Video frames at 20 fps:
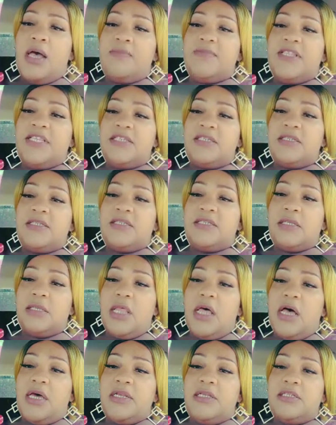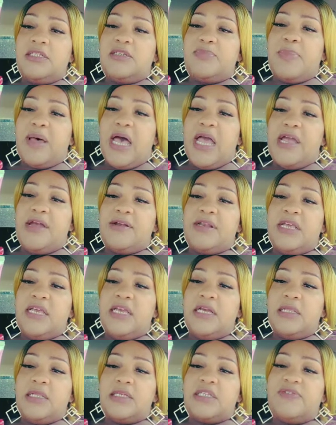This is salon inspired
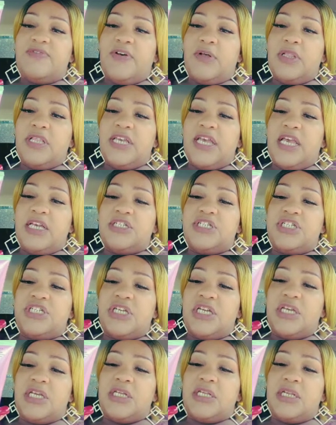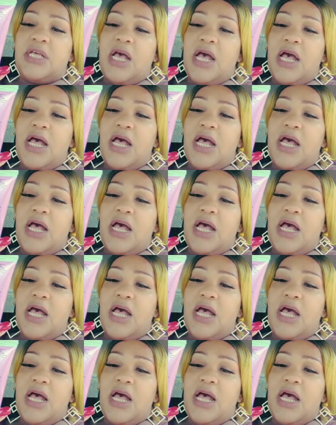heel exfoliation.